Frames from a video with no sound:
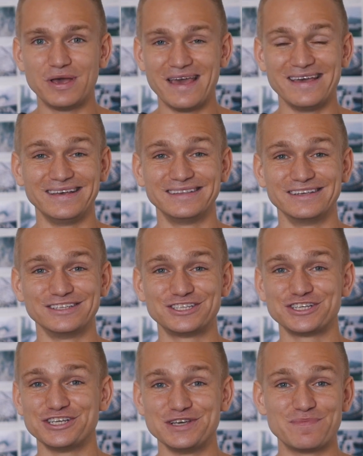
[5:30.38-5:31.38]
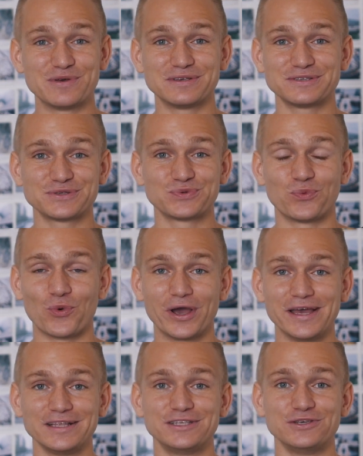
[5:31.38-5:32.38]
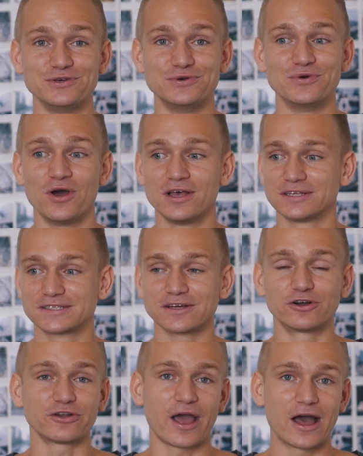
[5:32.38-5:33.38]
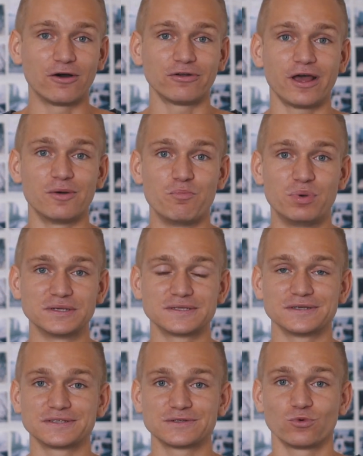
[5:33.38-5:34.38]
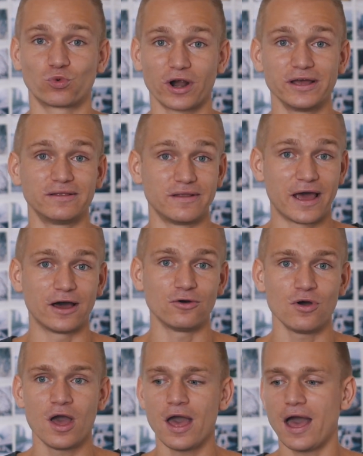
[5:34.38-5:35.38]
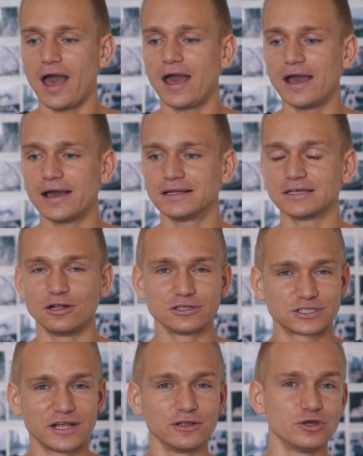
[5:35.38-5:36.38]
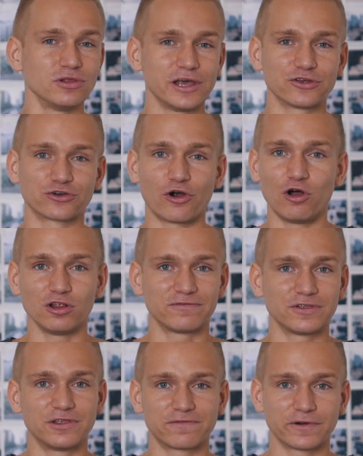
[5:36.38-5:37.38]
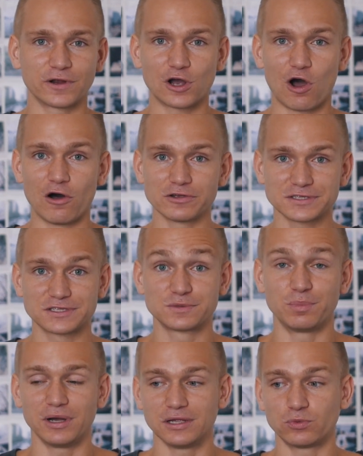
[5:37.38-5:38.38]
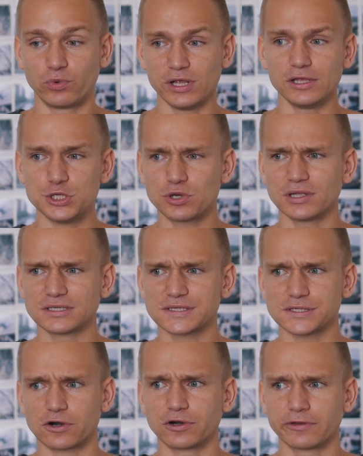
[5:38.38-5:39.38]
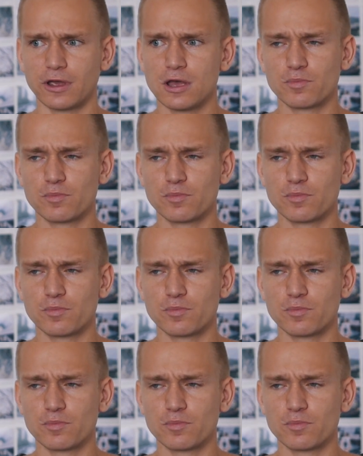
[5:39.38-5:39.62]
be the cheapest way to start out a business right now. And I'll tell you later all of the different costs, but really you can start